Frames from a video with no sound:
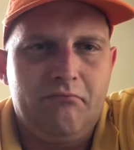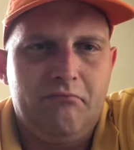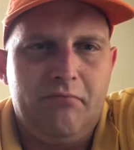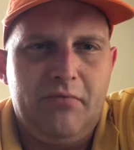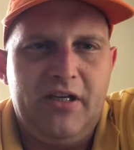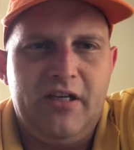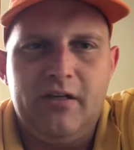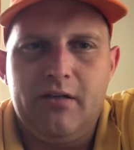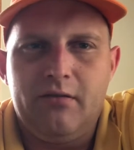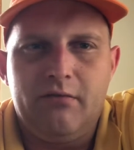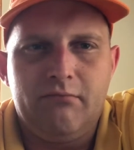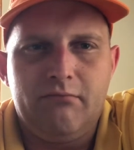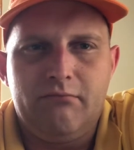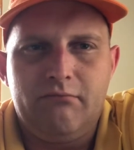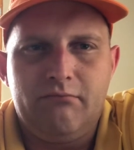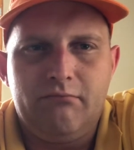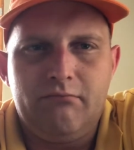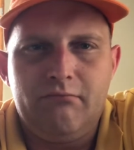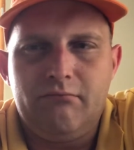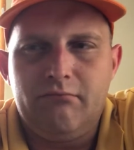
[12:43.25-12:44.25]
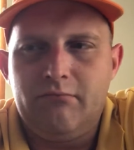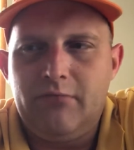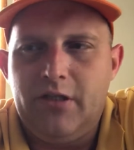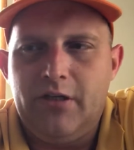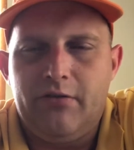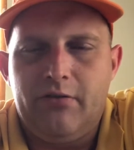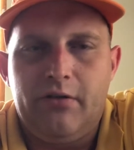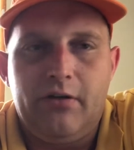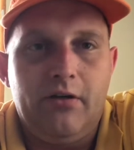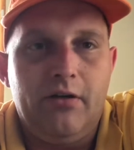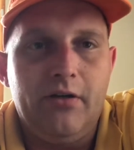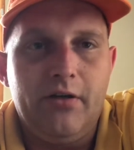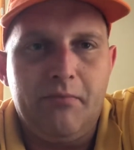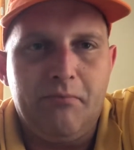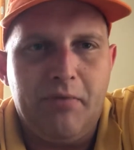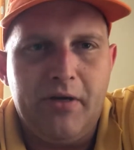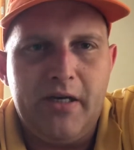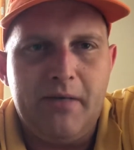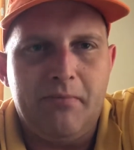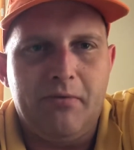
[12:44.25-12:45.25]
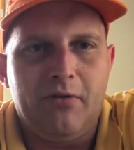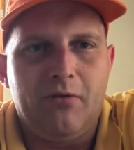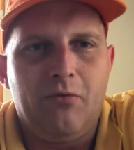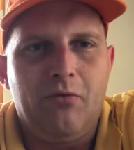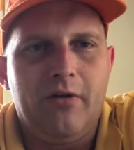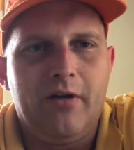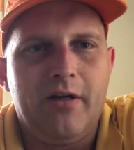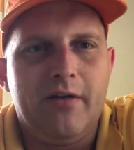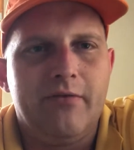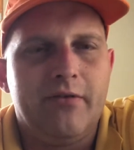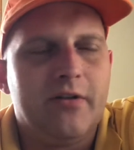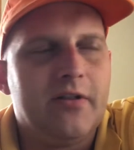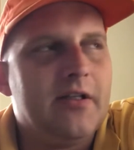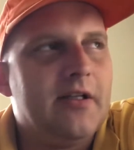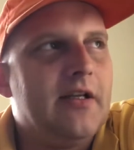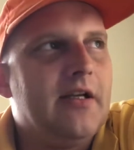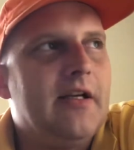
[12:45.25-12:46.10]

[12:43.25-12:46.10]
being, good people or whatever.